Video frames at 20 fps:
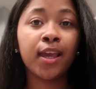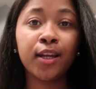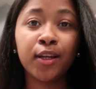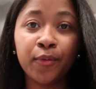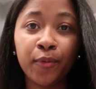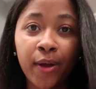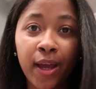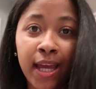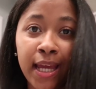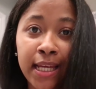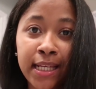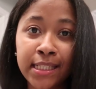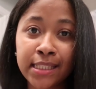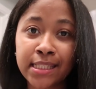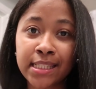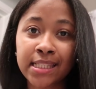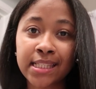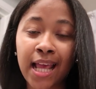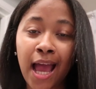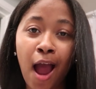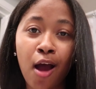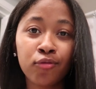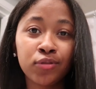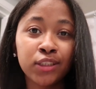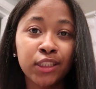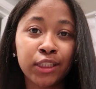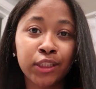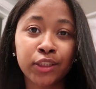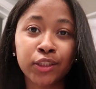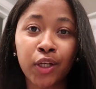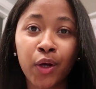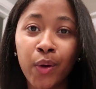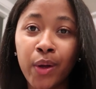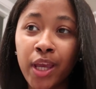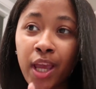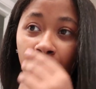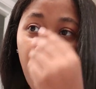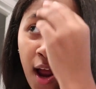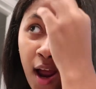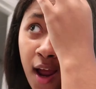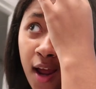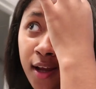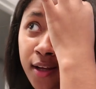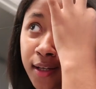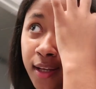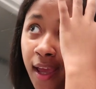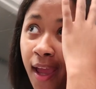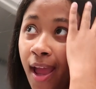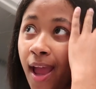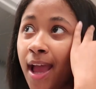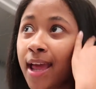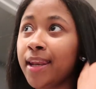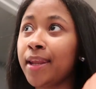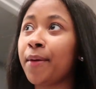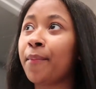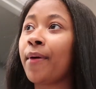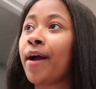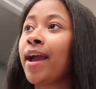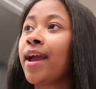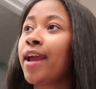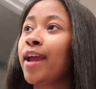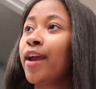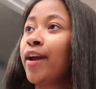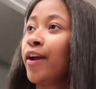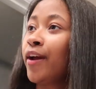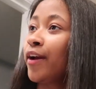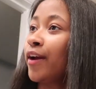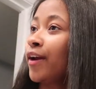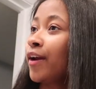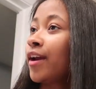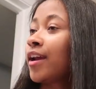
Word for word: I was to show y'all that I did my hair.